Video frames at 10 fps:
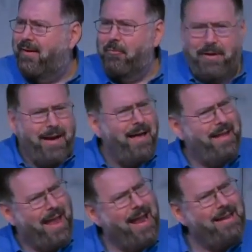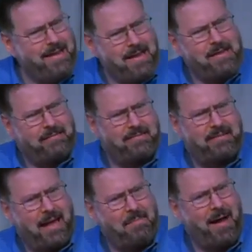we got 80
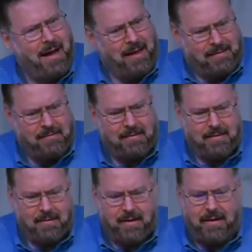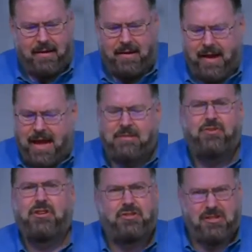some odd
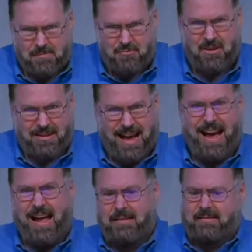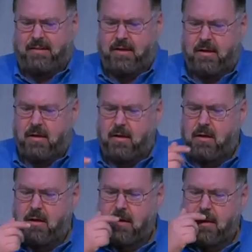ancient Egyptian gods
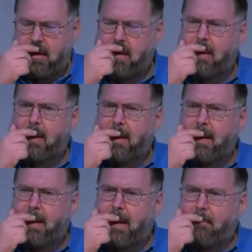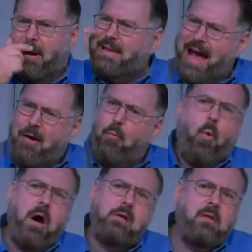here, but not
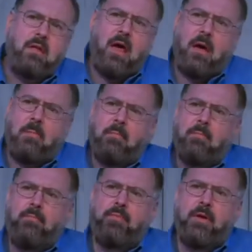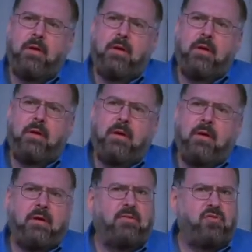one of them
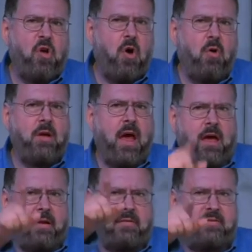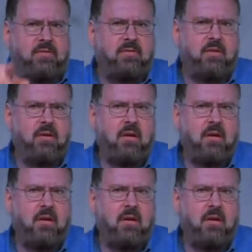is known as